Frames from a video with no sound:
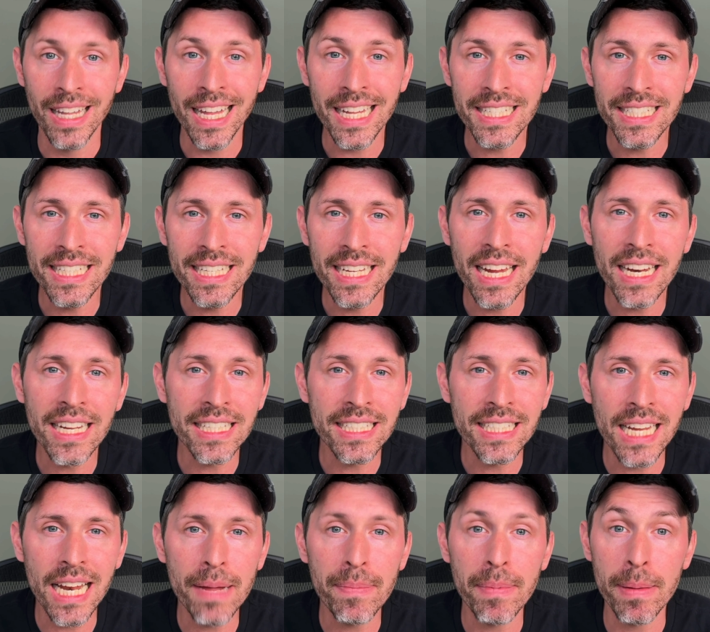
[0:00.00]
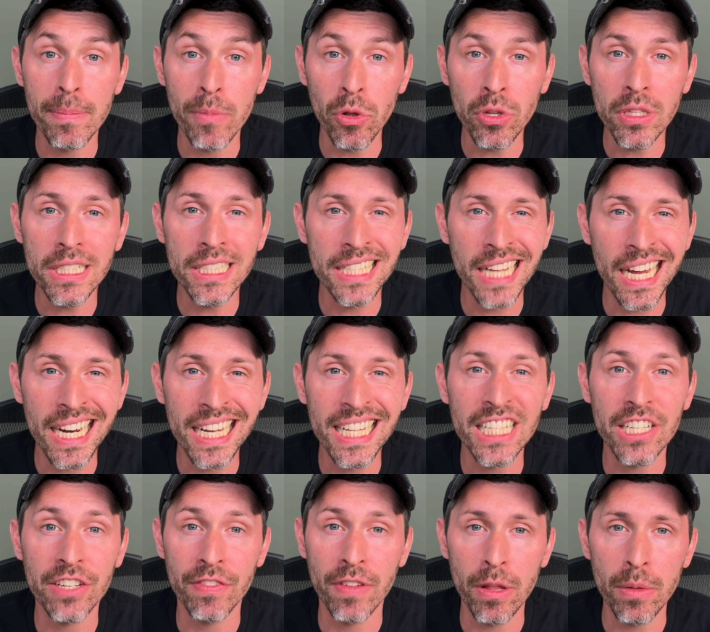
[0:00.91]
Let's see how to set up a
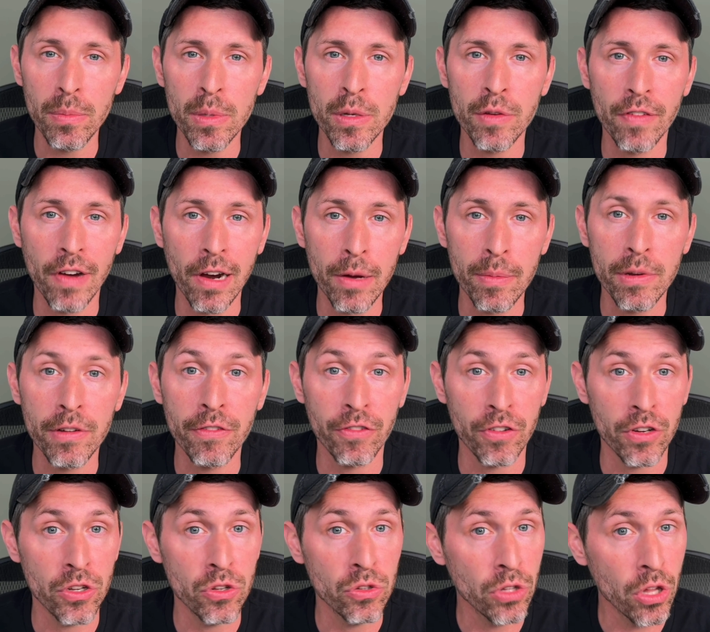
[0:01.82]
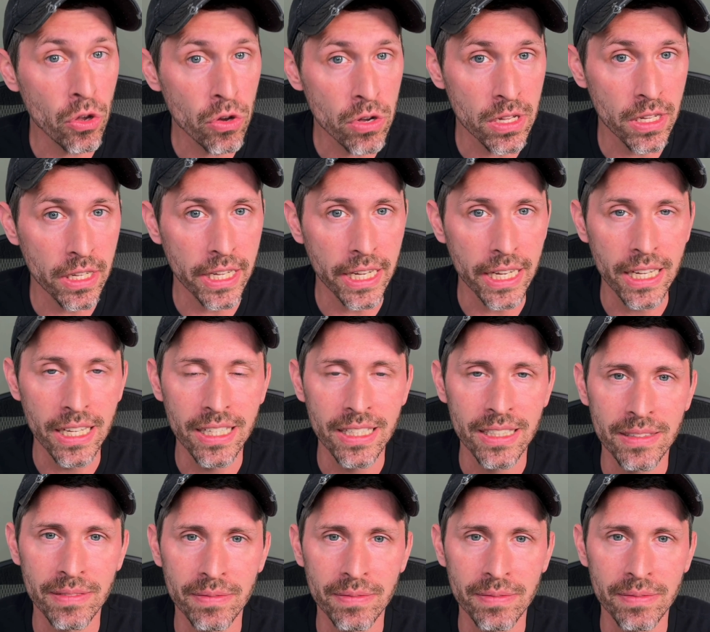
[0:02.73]
multi-tenant development environment for you locally.